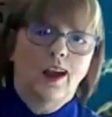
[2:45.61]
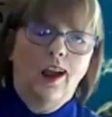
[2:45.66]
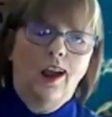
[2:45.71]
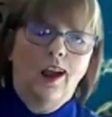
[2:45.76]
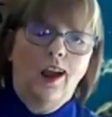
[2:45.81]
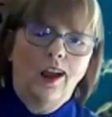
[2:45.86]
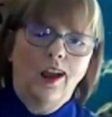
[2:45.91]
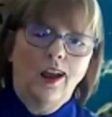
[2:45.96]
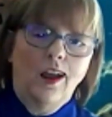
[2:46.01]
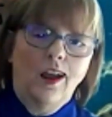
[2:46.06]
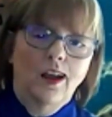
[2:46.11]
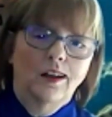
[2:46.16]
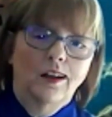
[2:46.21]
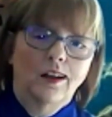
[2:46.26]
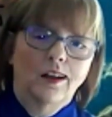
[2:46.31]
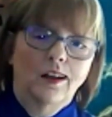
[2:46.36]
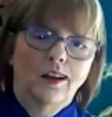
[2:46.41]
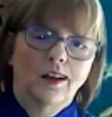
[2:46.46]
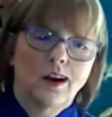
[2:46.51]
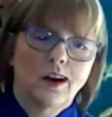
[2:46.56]

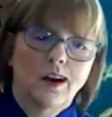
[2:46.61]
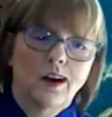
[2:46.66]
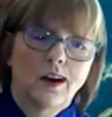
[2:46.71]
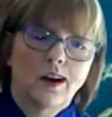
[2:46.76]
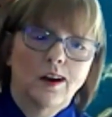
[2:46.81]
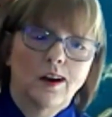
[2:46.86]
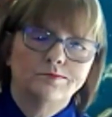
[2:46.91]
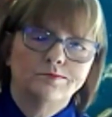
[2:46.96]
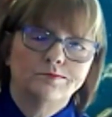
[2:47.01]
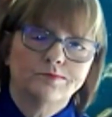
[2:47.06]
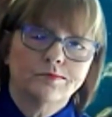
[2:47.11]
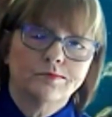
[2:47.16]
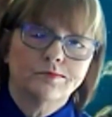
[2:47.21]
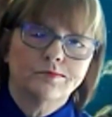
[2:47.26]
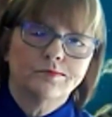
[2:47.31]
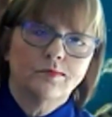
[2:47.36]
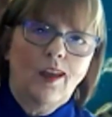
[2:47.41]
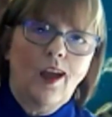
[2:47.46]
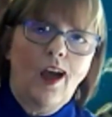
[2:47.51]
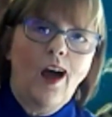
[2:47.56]
And
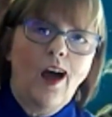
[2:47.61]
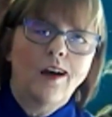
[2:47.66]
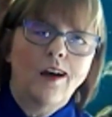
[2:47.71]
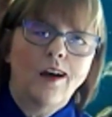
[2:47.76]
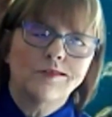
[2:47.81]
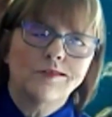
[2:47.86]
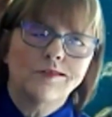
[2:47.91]
I've